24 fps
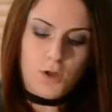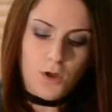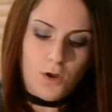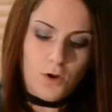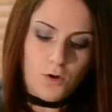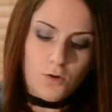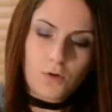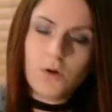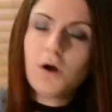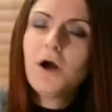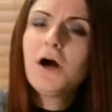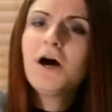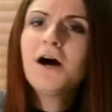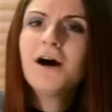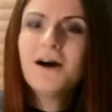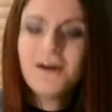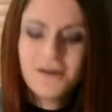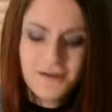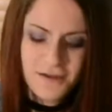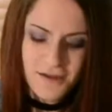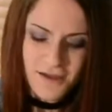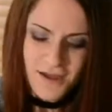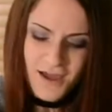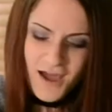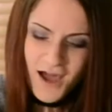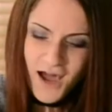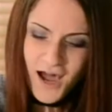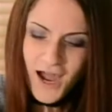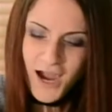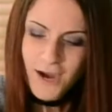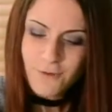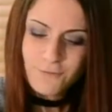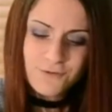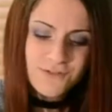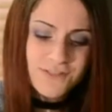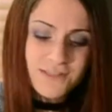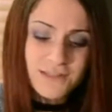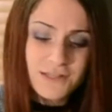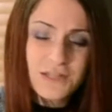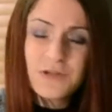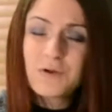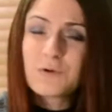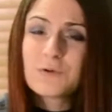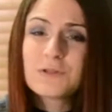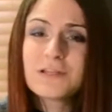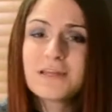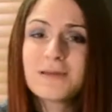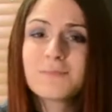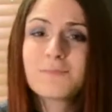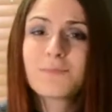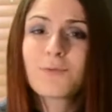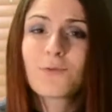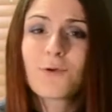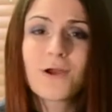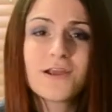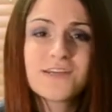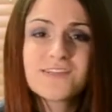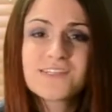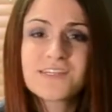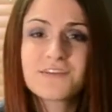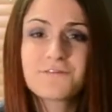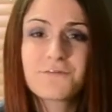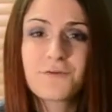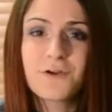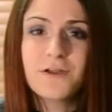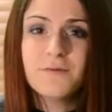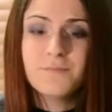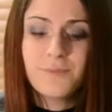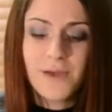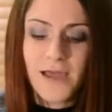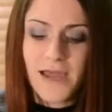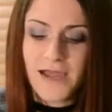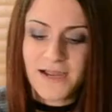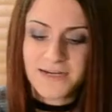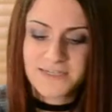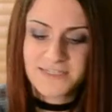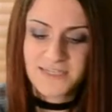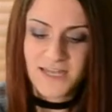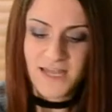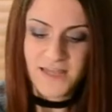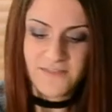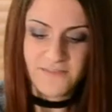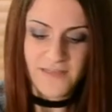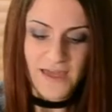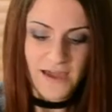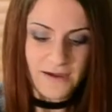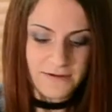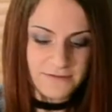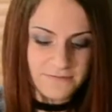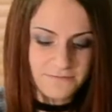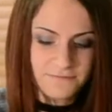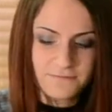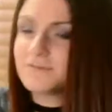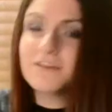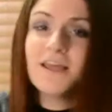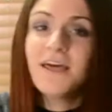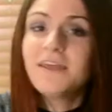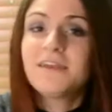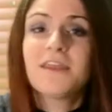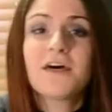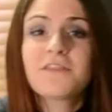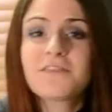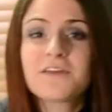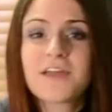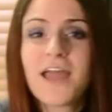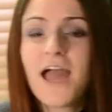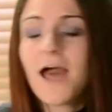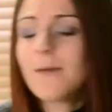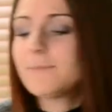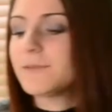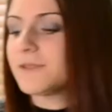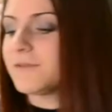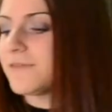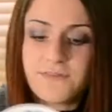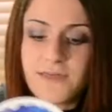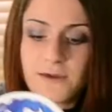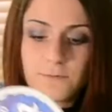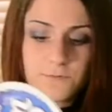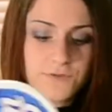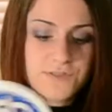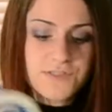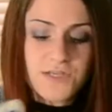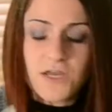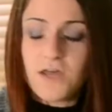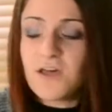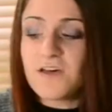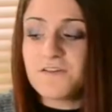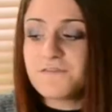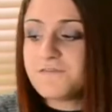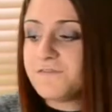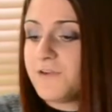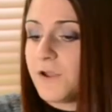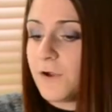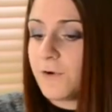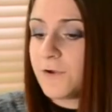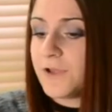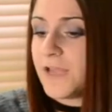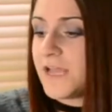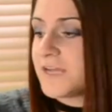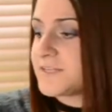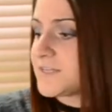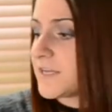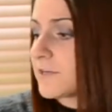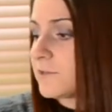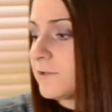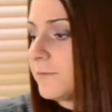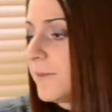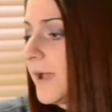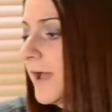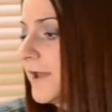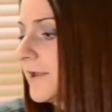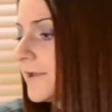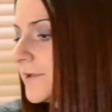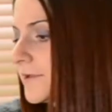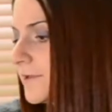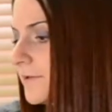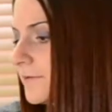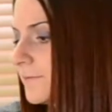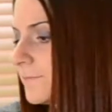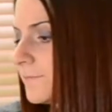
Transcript: Oh, I was literally bracing for impact and nothing happened. That was very anticlimactic.